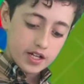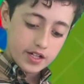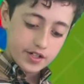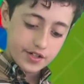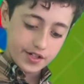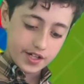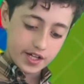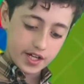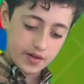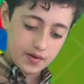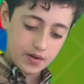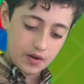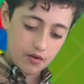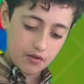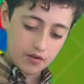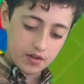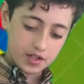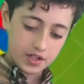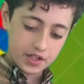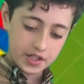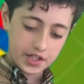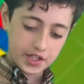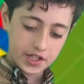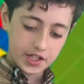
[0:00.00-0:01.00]
0
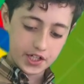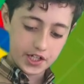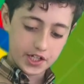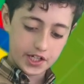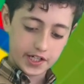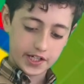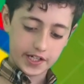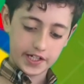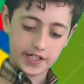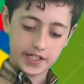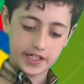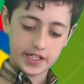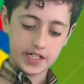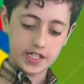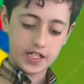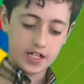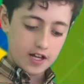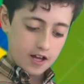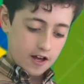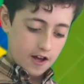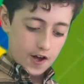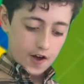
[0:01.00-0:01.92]
clean sheets,